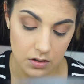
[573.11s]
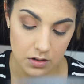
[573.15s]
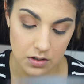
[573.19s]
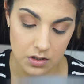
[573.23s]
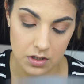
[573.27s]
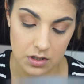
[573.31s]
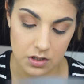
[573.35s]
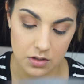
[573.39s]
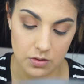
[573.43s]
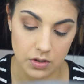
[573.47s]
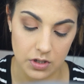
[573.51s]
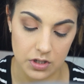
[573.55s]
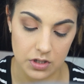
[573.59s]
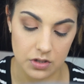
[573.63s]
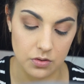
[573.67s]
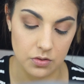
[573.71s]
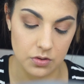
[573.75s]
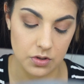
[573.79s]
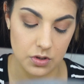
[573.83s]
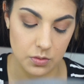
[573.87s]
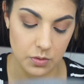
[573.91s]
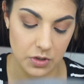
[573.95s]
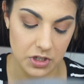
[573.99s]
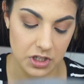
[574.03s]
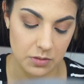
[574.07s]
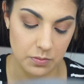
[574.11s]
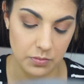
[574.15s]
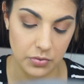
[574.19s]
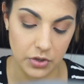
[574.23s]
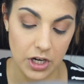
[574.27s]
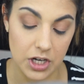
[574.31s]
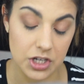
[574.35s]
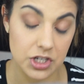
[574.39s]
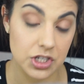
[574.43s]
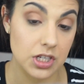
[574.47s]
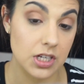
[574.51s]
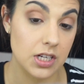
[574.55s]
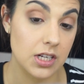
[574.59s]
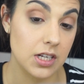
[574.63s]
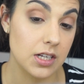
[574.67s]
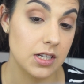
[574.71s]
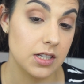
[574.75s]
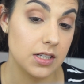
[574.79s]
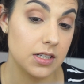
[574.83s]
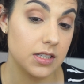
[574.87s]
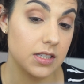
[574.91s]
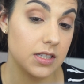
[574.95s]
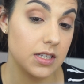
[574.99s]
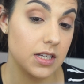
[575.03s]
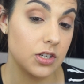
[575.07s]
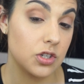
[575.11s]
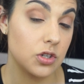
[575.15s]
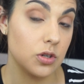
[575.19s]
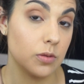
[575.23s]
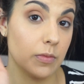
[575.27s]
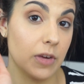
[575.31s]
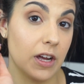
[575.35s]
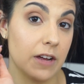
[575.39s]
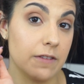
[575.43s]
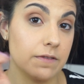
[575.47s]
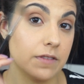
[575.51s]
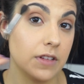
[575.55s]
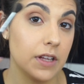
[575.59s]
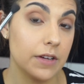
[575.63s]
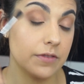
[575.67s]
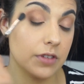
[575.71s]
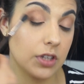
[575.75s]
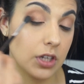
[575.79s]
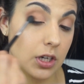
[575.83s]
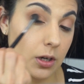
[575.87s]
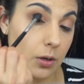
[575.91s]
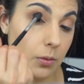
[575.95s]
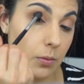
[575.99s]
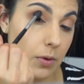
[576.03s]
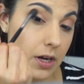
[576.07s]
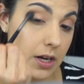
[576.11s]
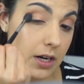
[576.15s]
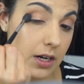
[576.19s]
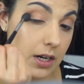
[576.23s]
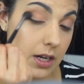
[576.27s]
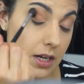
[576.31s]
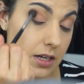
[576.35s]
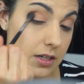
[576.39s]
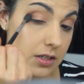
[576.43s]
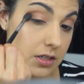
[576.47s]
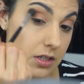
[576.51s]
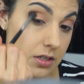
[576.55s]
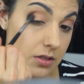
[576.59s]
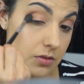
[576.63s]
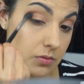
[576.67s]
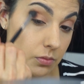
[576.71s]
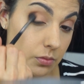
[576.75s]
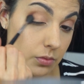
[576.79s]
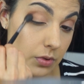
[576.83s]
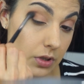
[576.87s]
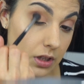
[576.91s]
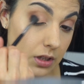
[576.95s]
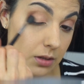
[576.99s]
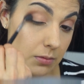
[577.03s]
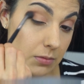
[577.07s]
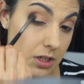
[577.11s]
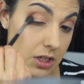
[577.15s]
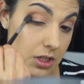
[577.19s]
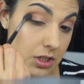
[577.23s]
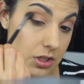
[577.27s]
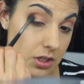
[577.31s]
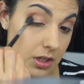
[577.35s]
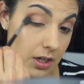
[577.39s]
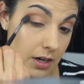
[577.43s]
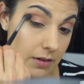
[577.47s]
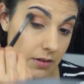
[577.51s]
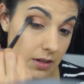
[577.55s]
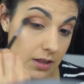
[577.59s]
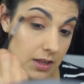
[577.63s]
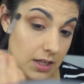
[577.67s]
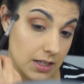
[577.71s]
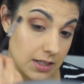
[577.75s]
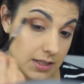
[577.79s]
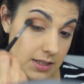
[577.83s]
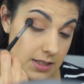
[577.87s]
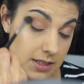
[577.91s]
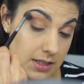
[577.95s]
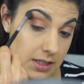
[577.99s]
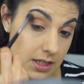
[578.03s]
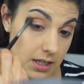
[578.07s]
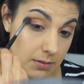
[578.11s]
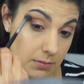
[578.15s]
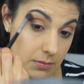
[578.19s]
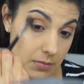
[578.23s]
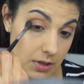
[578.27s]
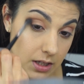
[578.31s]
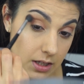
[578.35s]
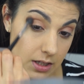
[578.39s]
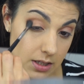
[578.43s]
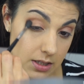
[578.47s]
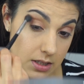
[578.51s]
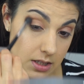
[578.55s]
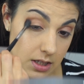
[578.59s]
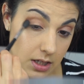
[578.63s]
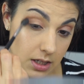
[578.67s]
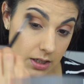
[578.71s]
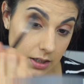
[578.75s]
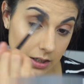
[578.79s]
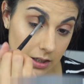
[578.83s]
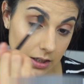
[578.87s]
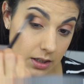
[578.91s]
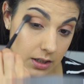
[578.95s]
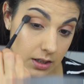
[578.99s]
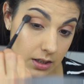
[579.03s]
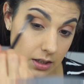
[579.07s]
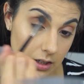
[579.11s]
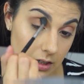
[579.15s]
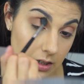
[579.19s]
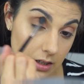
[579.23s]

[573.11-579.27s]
Just going to switch brushes to my fluffier one and just really make sure everything's seamless here.